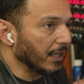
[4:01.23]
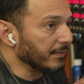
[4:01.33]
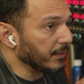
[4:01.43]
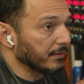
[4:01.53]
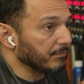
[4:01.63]

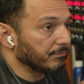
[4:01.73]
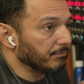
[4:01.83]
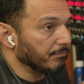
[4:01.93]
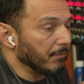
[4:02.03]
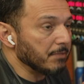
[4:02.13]
think the
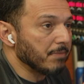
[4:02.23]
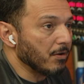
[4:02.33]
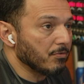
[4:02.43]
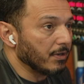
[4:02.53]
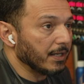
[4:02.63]
main
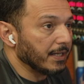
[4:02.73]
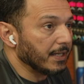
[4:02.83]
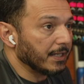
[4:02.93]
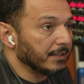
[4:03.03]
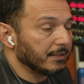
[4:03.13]
power relay
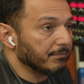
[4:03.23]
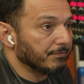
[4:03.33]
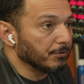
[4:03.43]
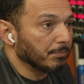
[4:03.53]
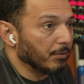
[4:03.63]
and the
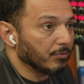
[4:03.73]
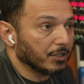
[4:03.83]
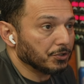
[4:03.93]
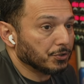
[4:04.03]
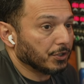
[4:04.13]
fuel pump
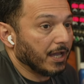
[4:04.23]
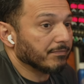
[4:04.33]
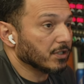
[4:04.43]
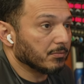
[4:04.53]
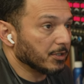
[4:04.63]
relay should
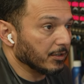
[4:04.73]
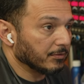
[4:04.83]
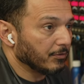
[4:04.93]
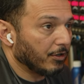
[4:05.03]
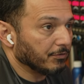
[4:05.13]
have come
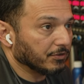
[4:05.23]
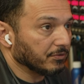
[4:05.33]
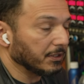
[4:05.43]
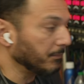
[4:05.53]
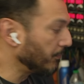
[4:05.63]
on,
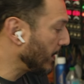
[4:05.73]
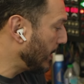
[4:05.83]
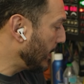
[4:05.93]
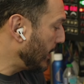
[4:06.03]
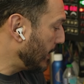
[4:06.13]
obviously.
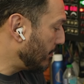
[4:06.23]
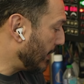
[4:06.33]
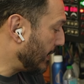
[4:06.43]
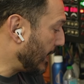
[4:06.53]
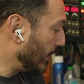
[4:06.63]

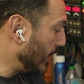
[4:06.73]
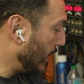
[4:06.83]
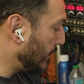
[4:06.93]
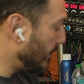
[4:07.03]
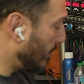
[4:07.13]
But they're
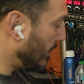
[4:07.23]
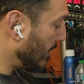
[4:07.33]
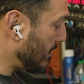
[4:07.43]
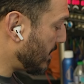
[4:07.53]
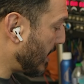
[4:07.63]
not. So
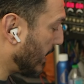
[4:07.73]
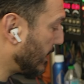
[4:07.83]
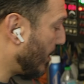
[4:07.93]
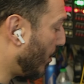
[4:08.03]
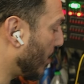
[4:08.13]
let me check
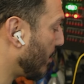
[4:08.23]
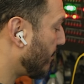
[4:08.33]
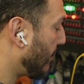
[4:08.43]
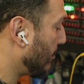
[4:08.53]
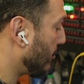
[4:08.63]
the other 5-volt